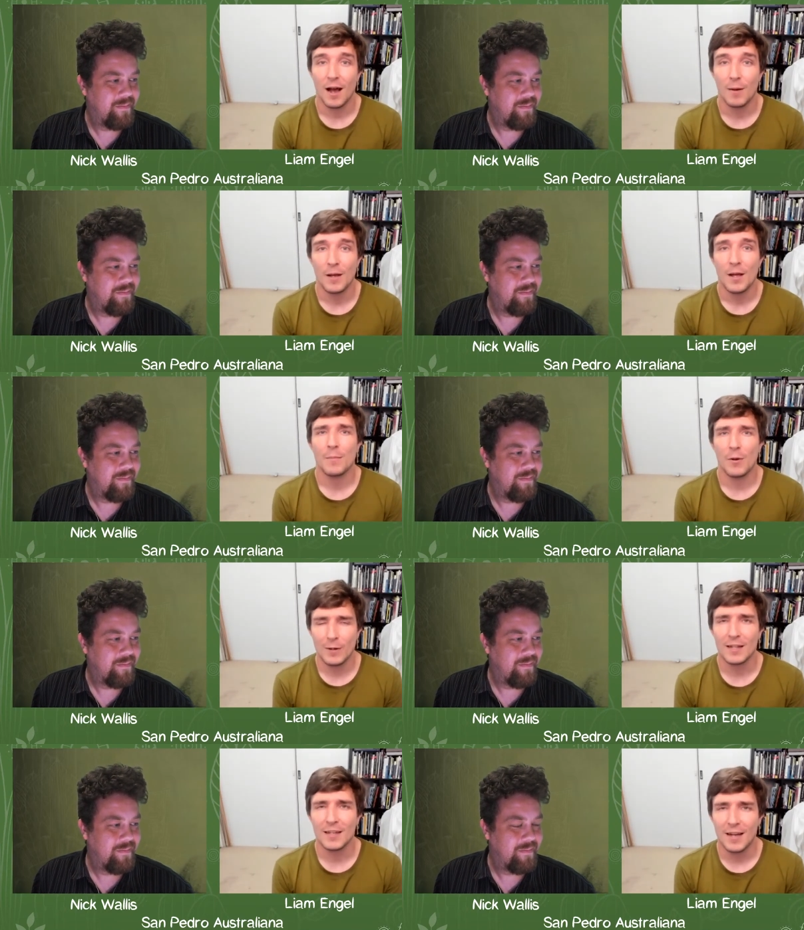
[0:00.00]
Speaker 1: Um, but
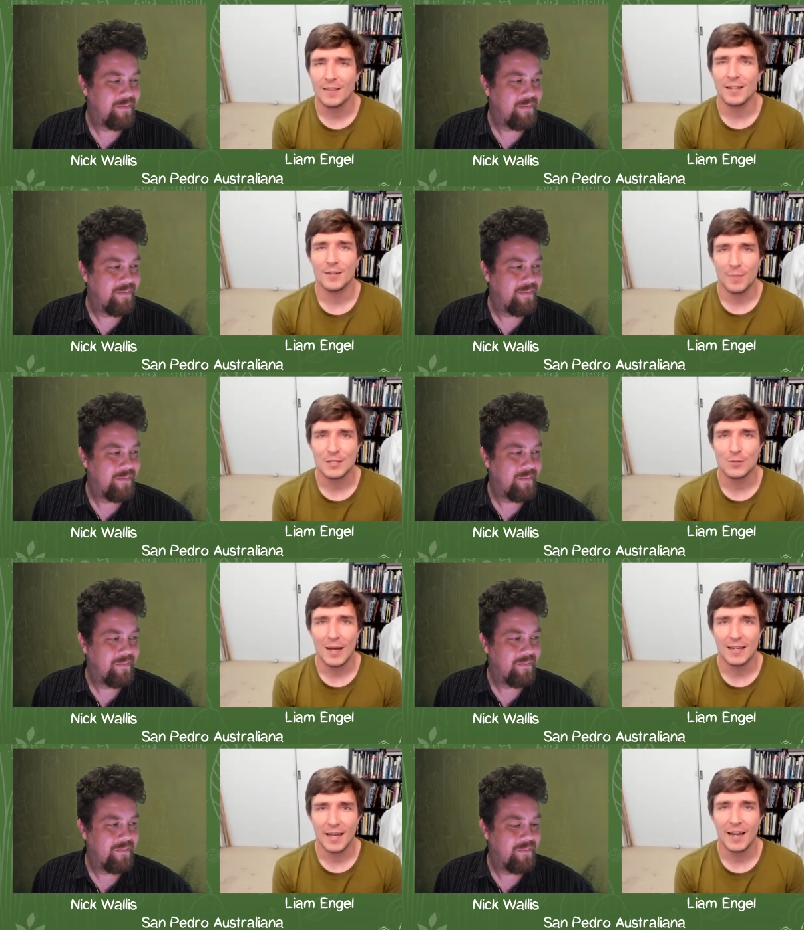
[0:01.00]
really, I think the best
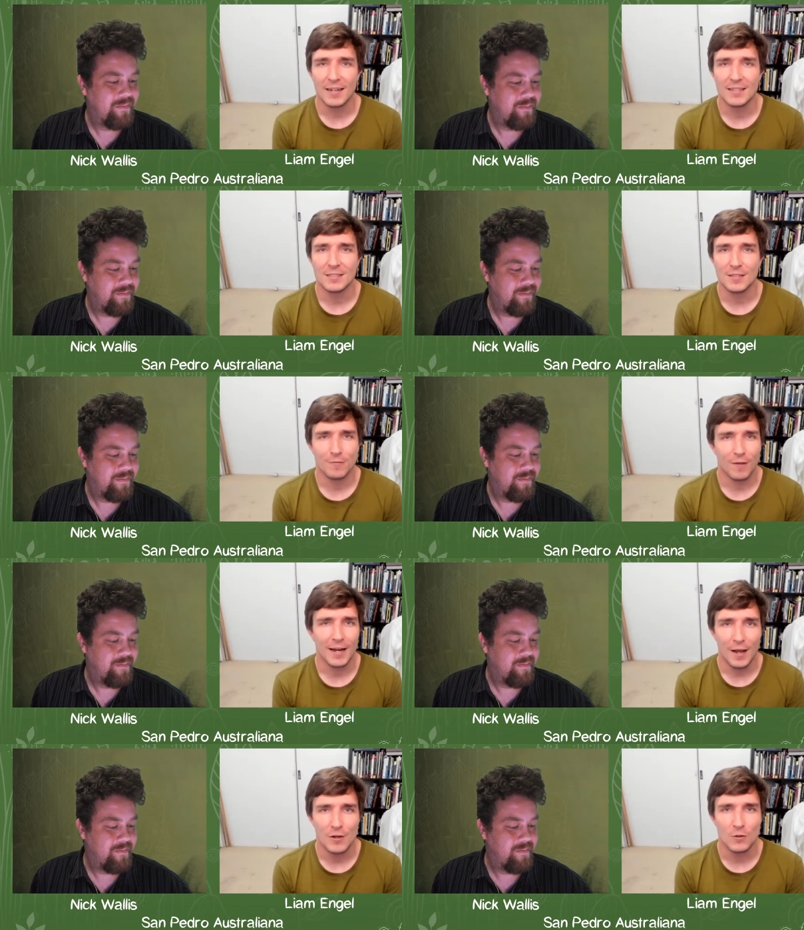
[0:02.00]
way to get it is to
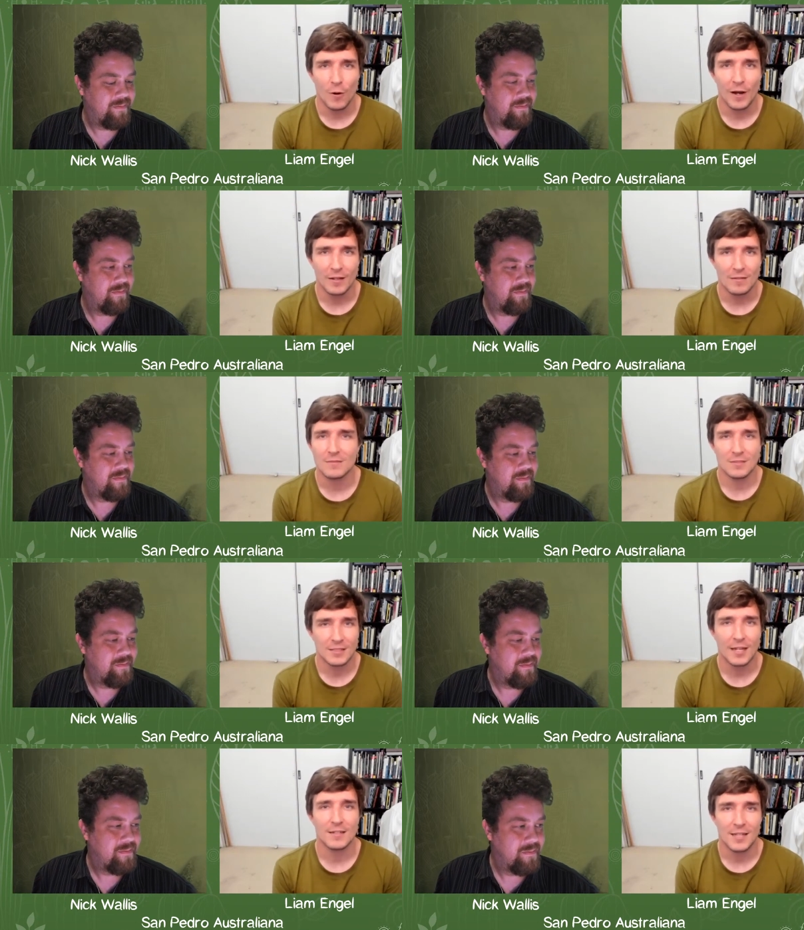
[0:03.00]
find out who's growing it
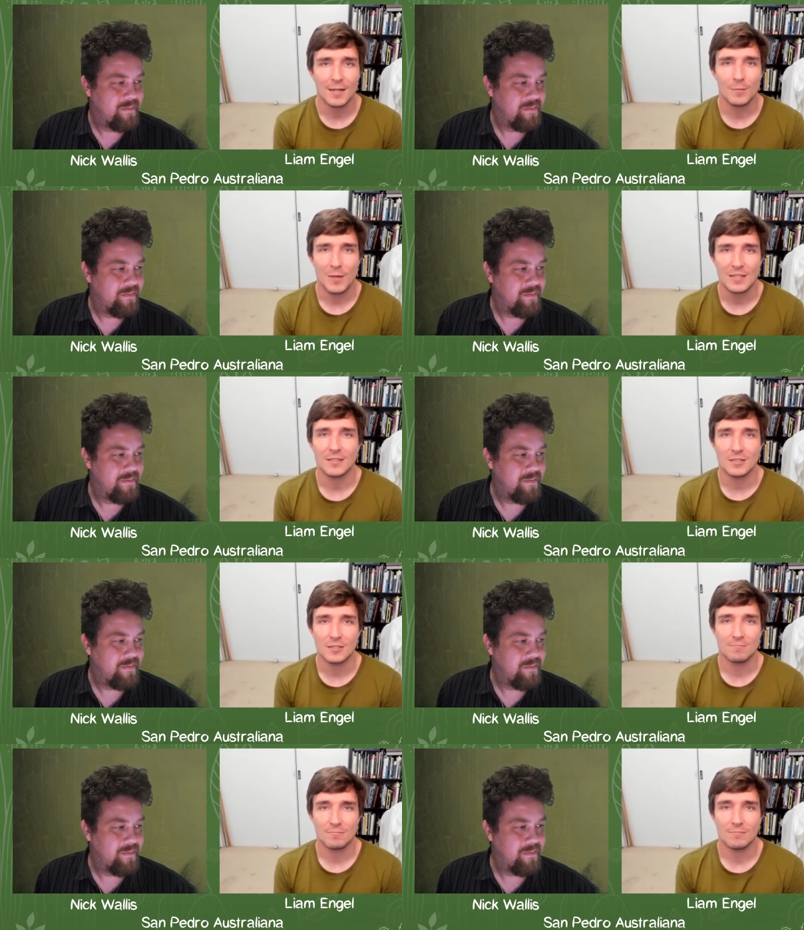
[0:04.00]
and send, send them a
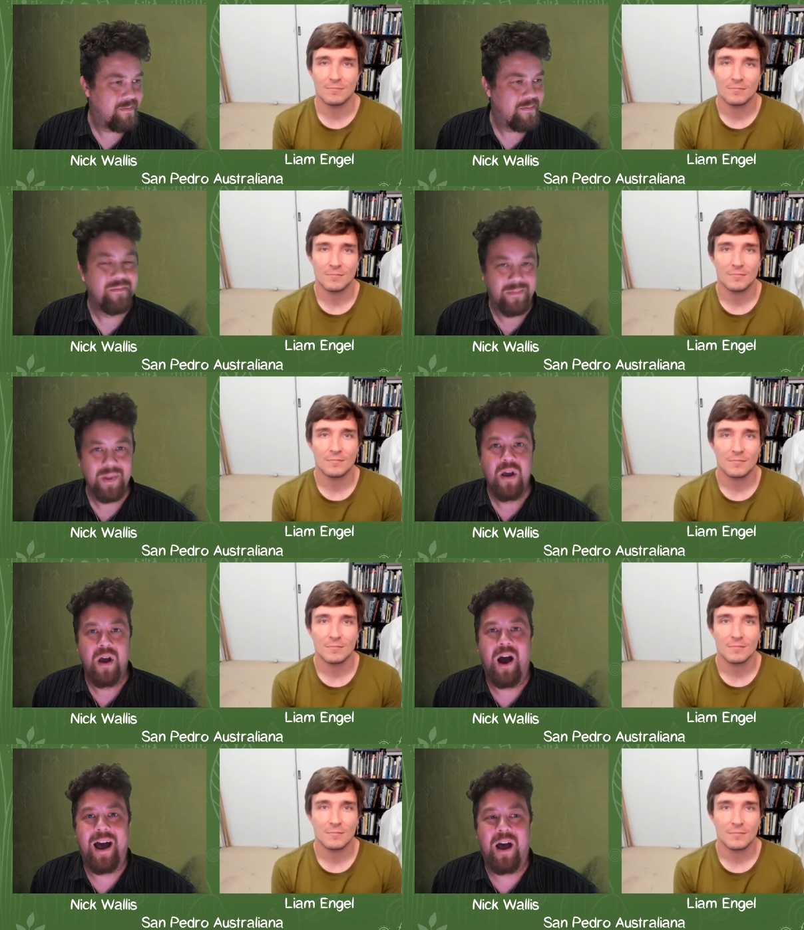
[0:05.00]
message.
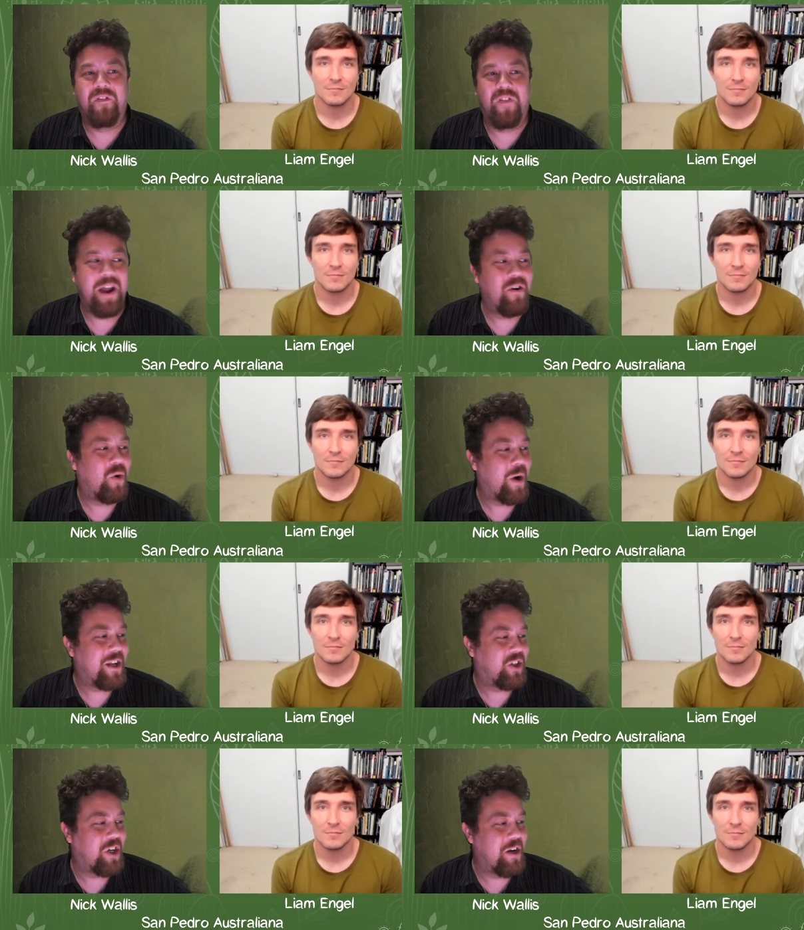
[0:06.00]
Speaker 2: Uh, a final
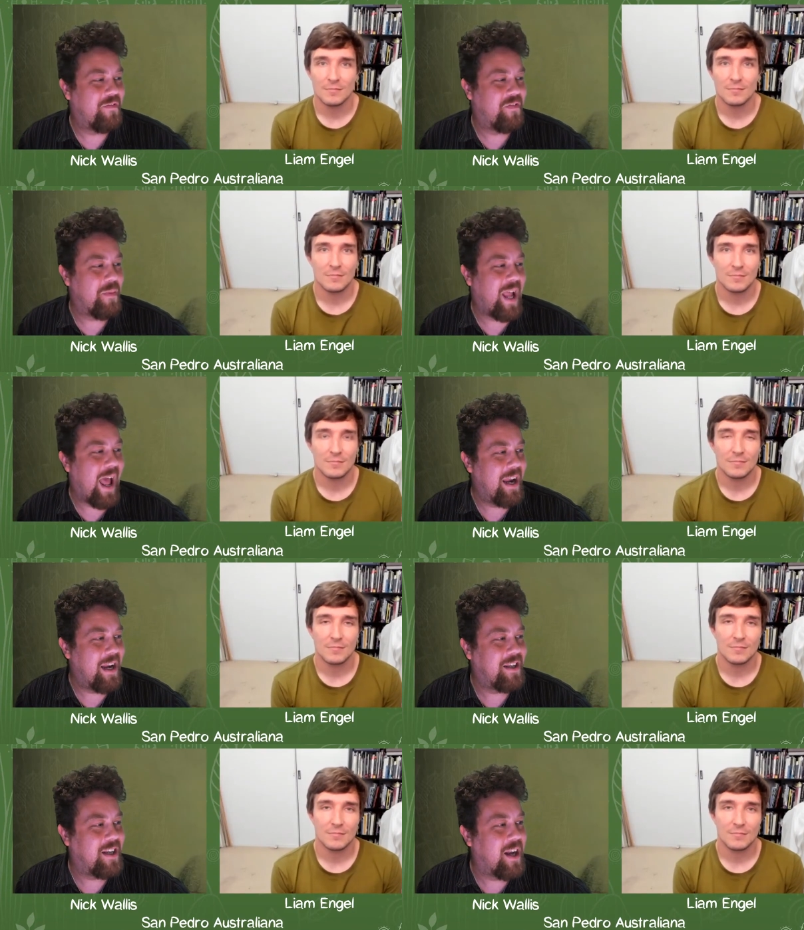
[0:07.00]
question from
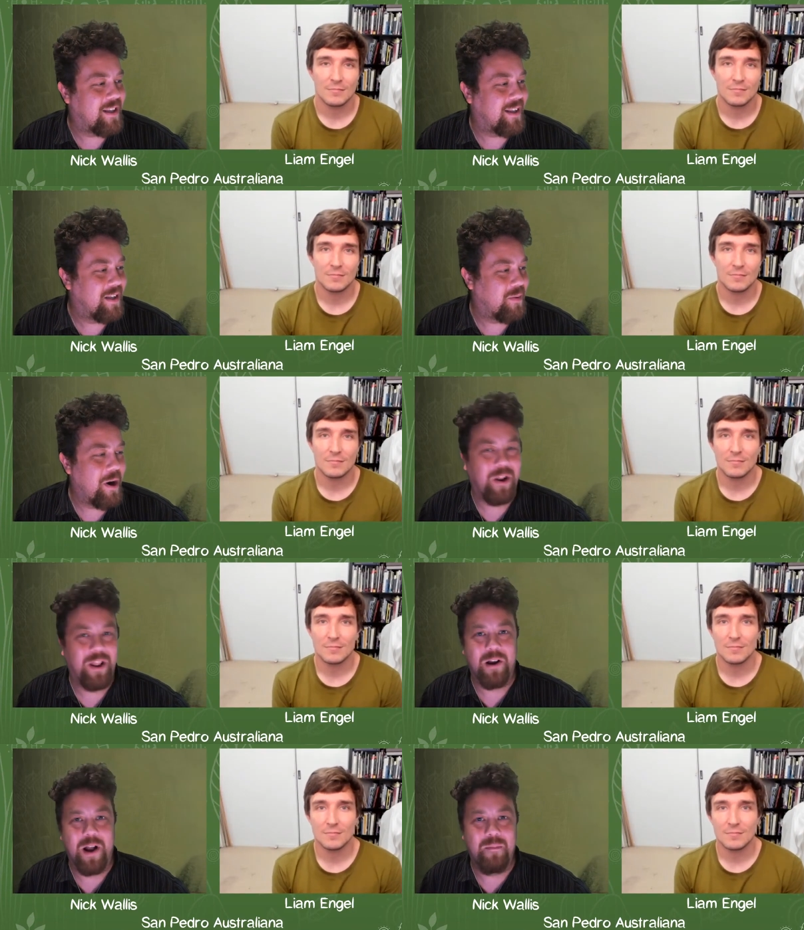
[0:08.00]
Kane. He did ask this one
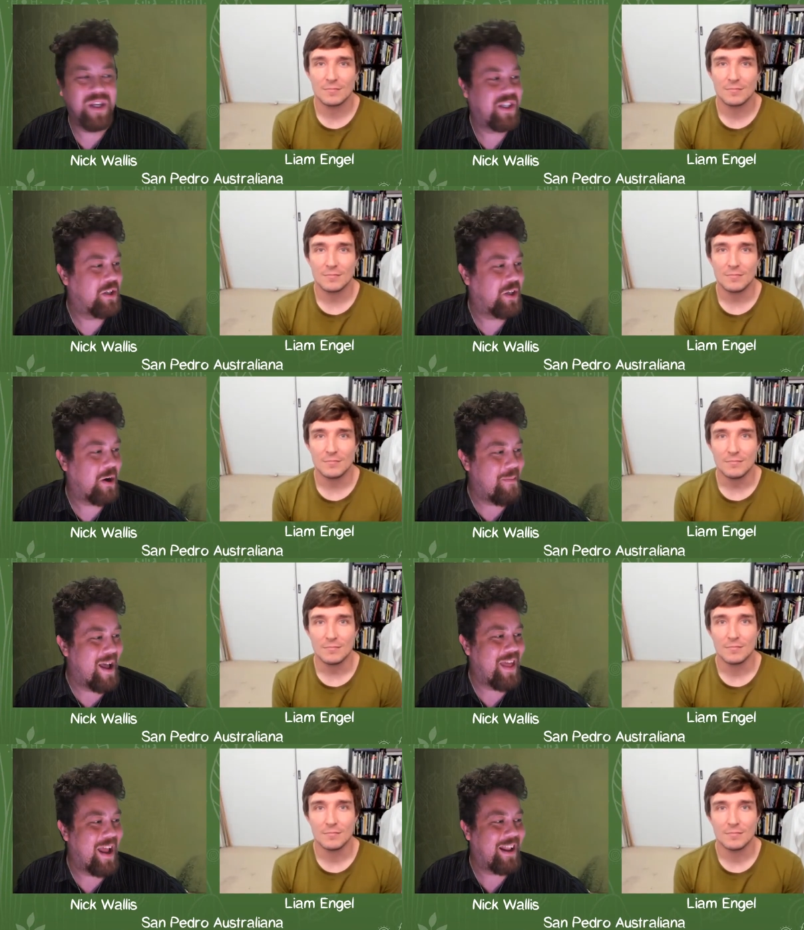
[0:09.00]
earlier and I missed it. Sorry
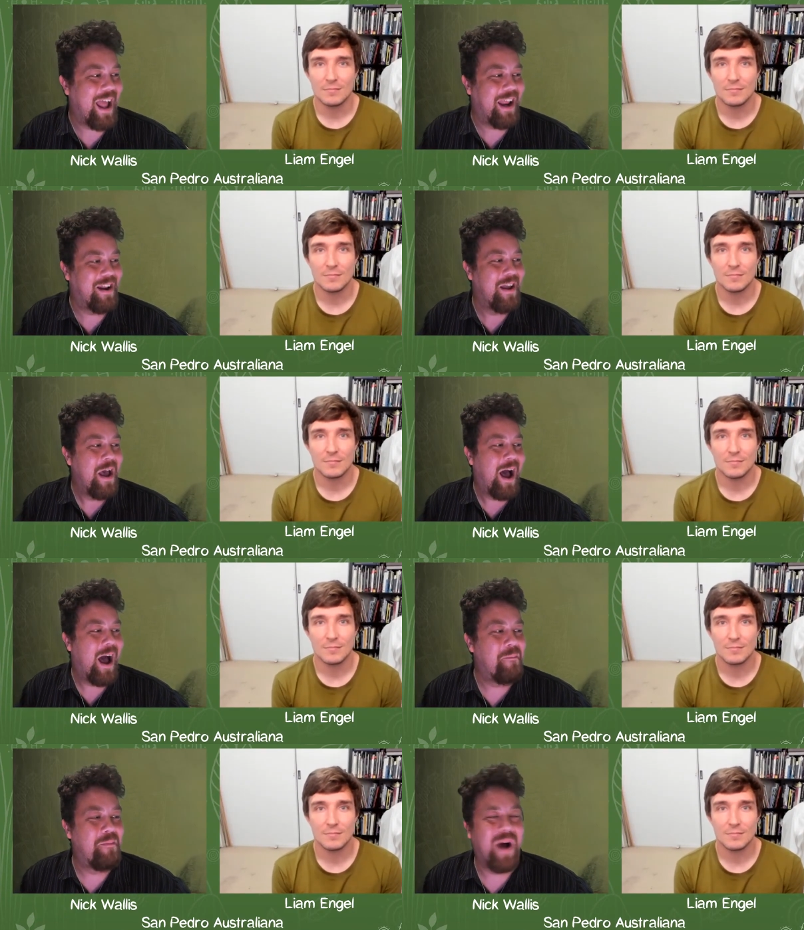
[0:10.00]
about that, Kane.
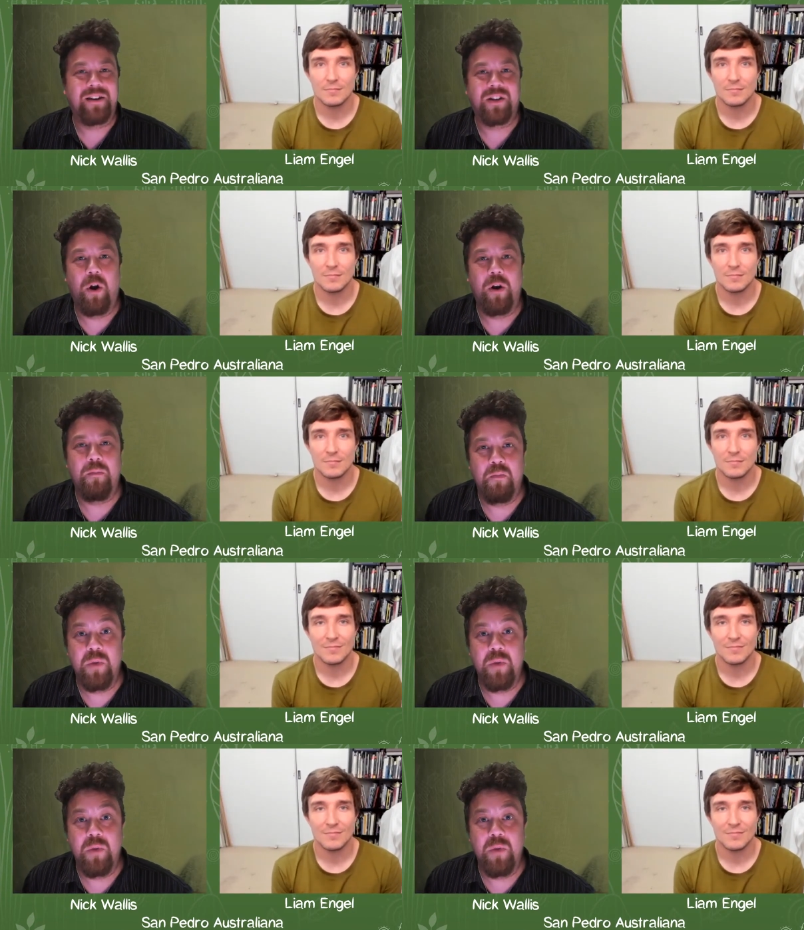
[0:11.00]
Uh, but on